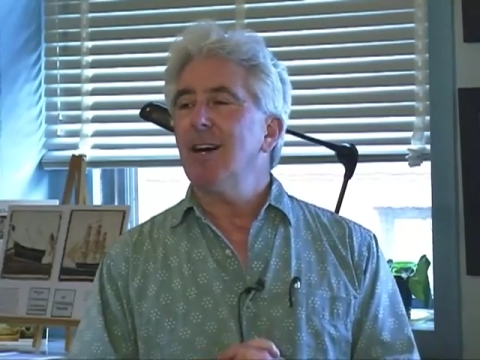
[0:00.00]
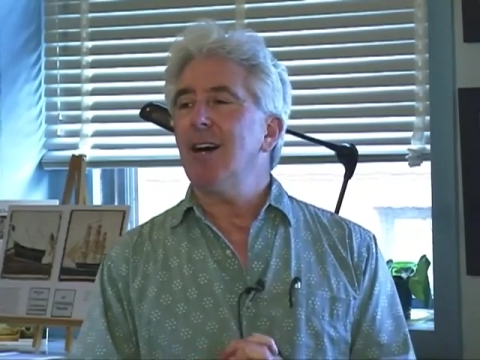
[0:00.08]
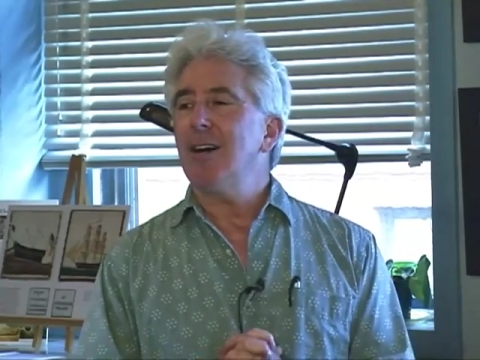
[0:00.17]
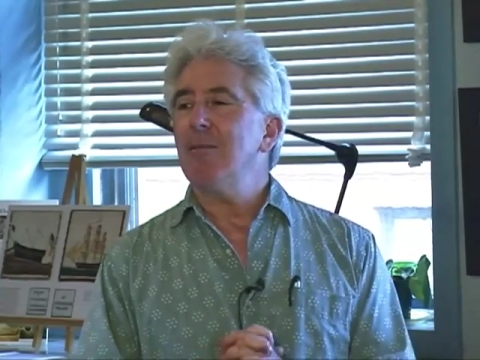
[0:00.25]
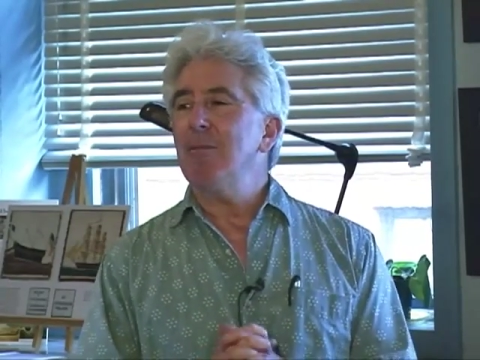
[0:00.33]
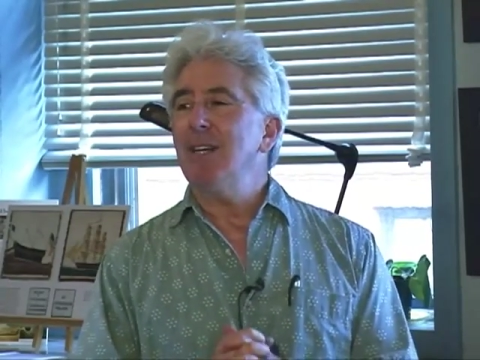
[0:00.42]

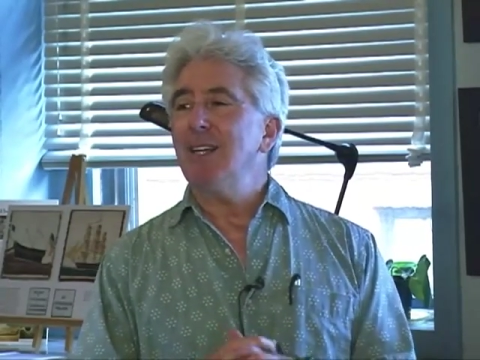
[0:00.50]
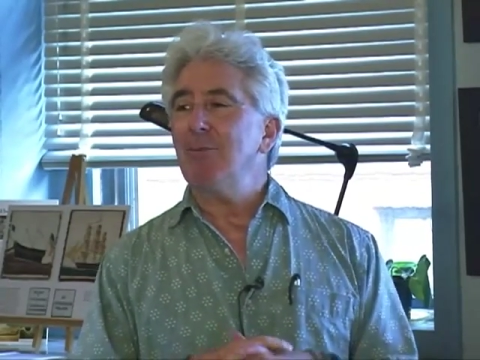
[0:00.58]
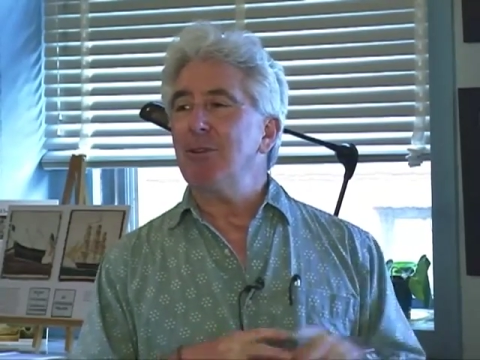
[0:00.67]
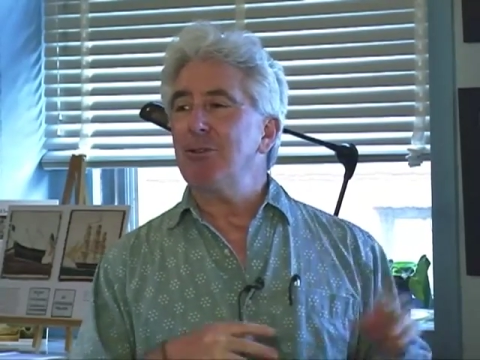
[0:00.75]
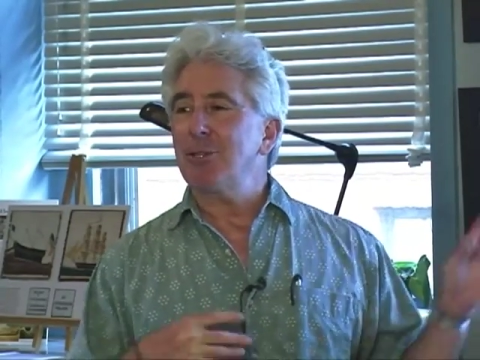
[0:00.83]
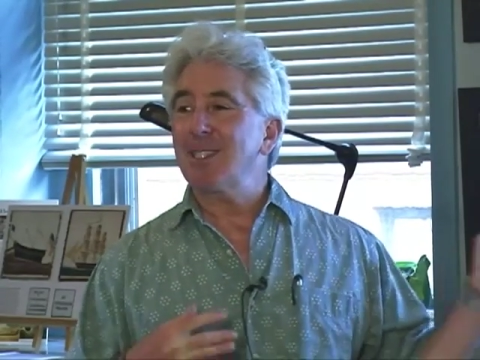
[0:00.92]
Um,
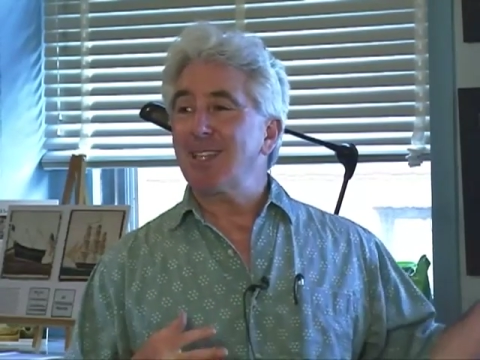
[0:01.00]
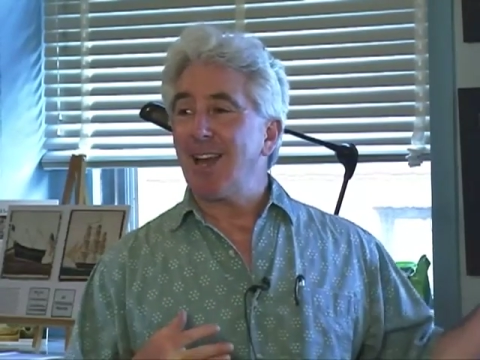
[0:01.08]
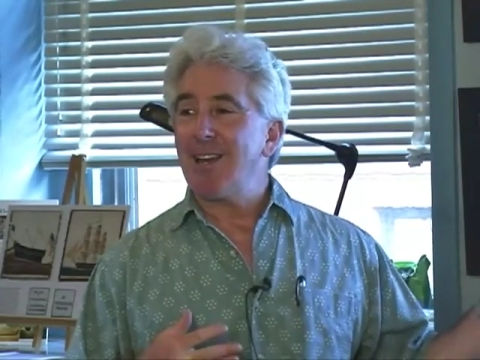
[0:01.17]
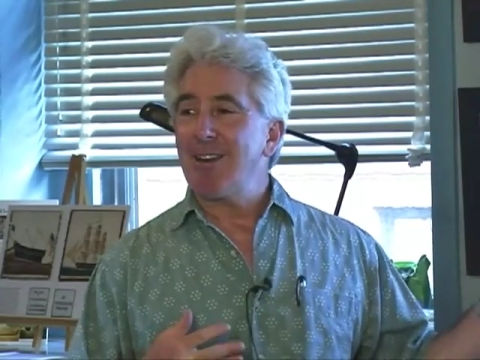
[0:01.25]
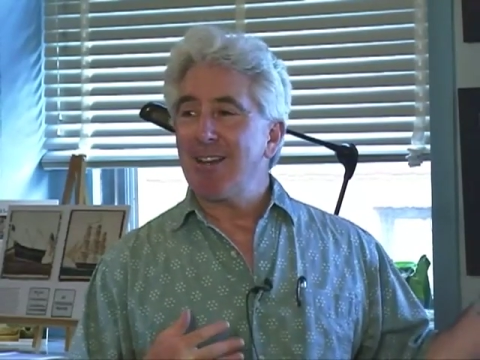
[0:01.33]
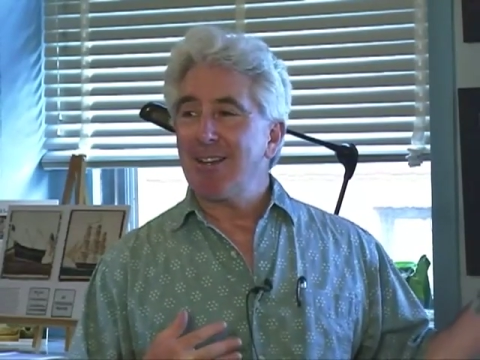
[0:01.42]
when you're
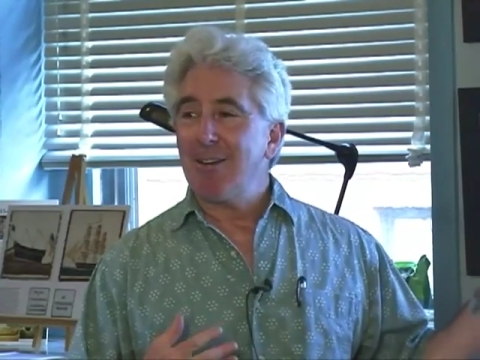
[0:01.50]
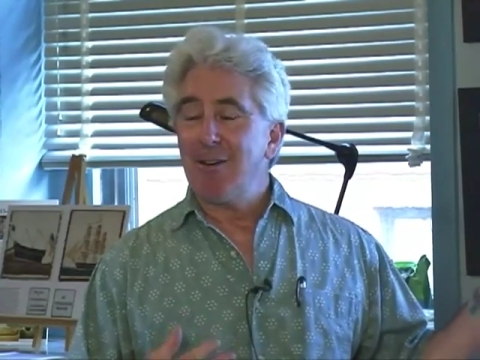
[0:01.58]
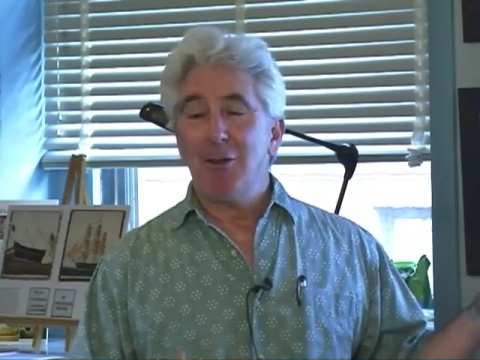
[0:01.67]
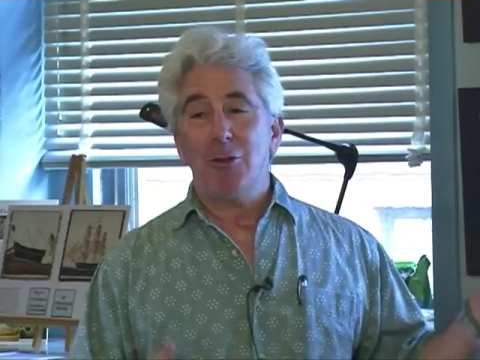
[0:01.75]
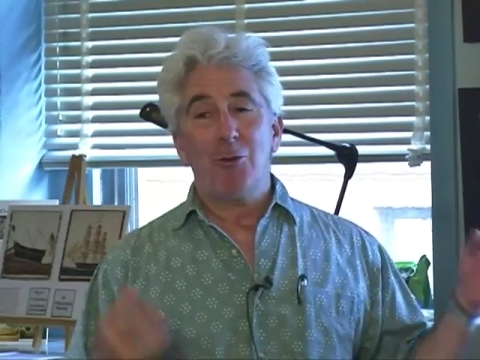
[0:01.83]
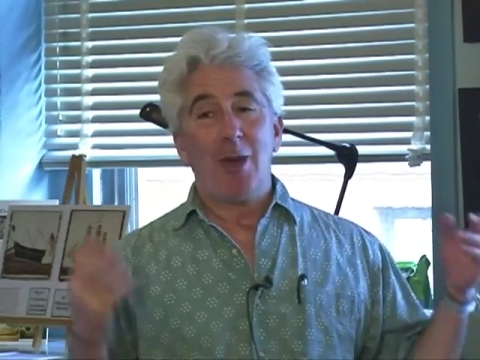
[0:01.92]
designing,
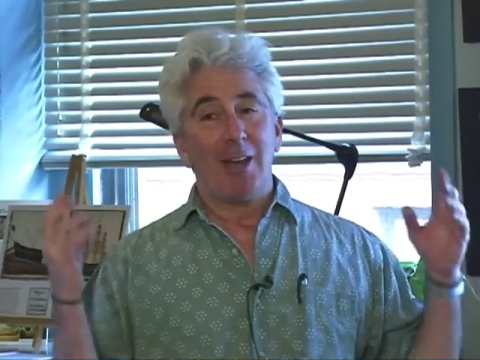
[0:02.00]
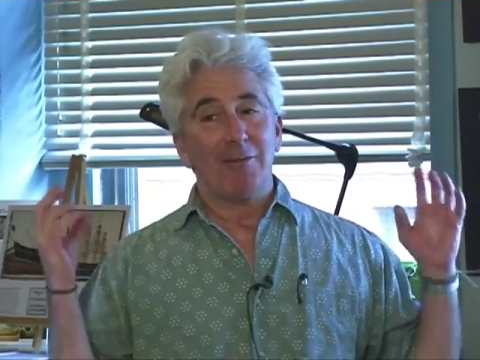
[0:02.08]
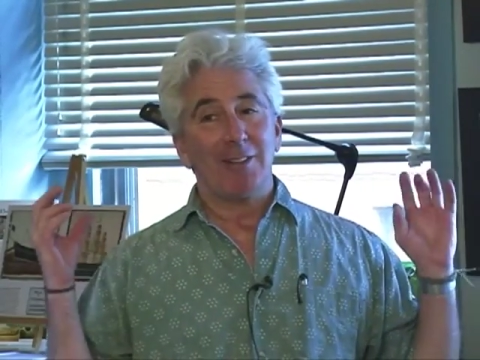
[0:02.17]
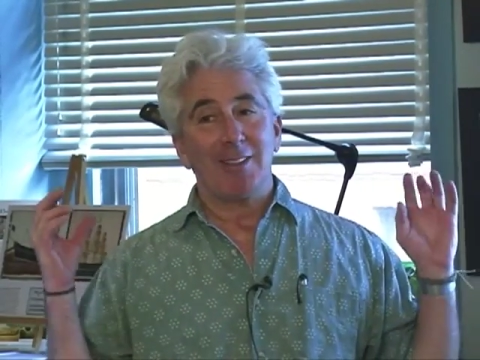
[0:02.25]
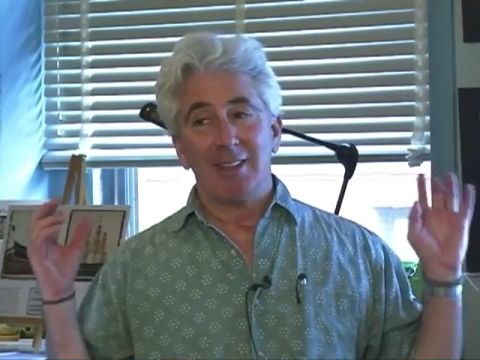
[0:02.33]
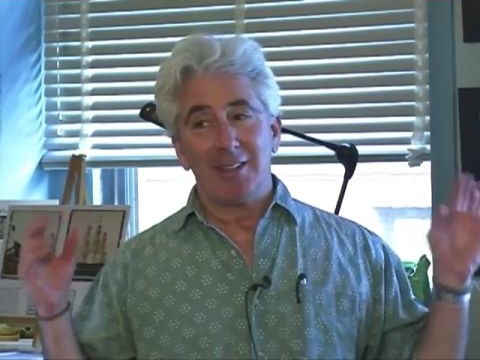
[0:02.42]
you have
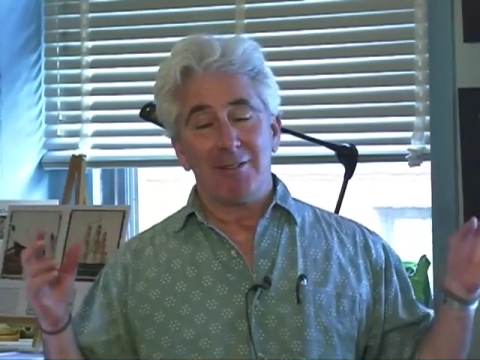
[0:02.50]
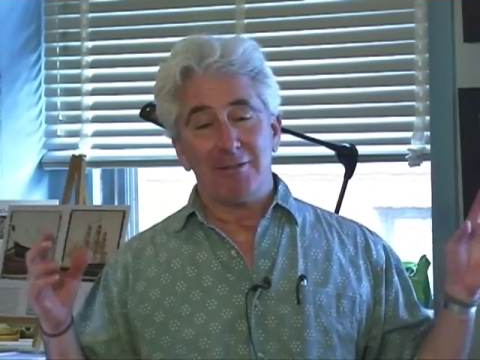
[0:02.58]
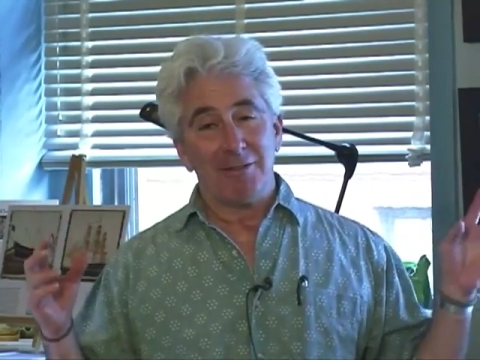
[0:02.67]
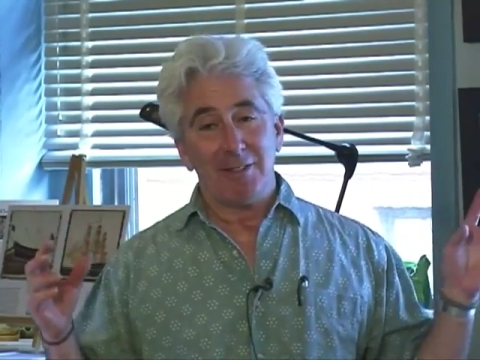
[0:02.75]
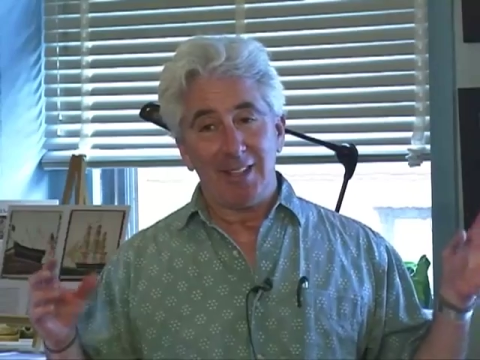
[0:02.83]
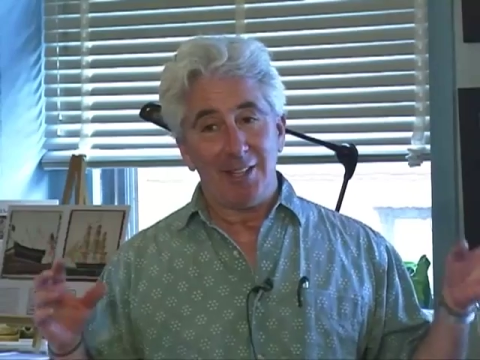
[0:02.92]
to
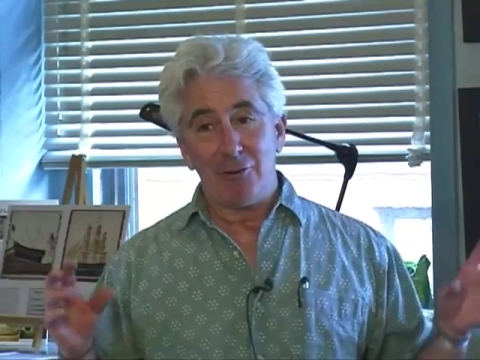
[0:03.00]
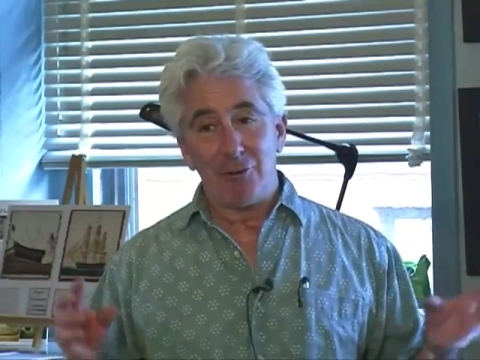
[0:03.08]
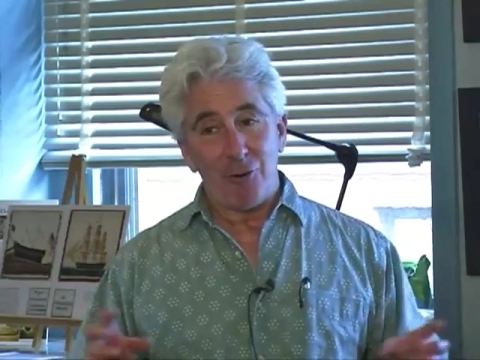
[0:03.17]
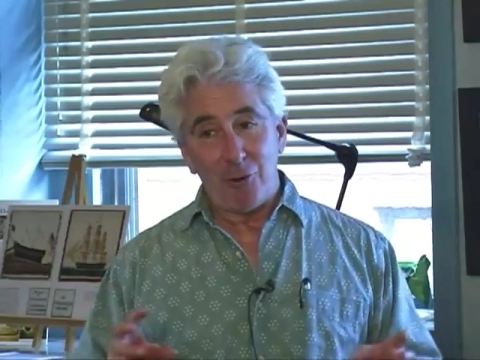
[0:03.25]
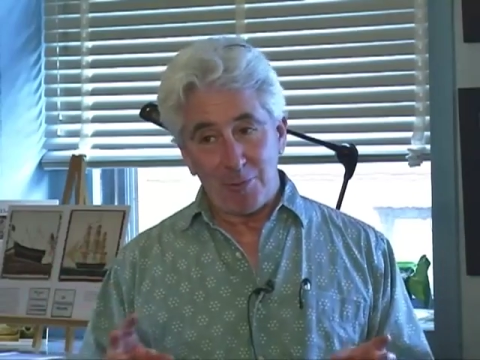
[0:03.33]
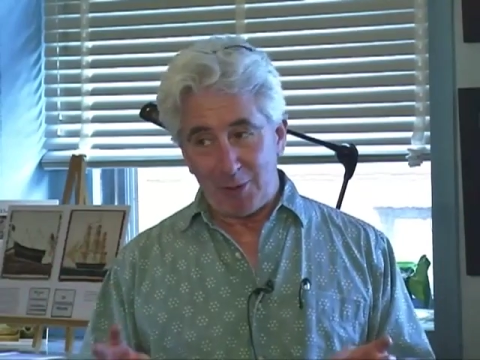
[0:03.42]
live in your
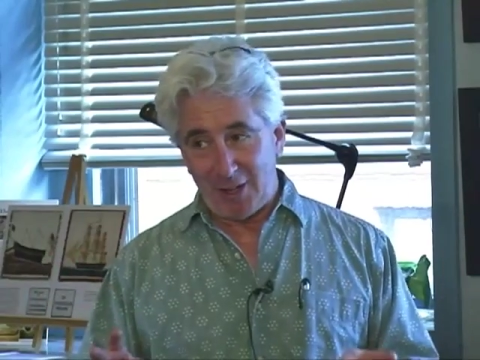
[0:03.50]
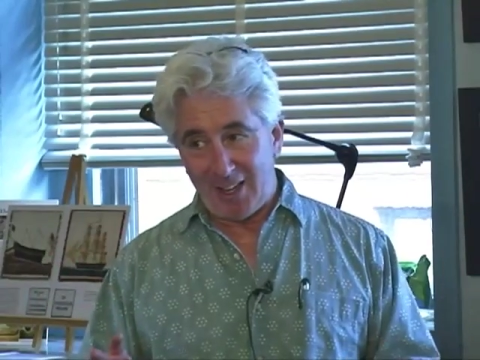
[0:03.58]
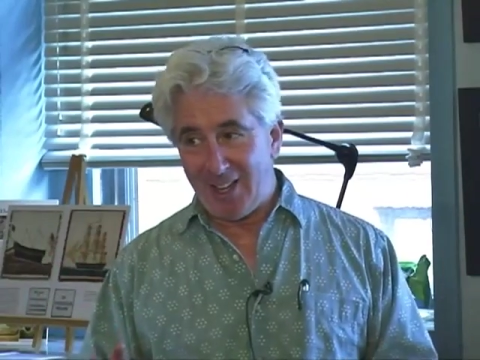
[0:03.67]
notebook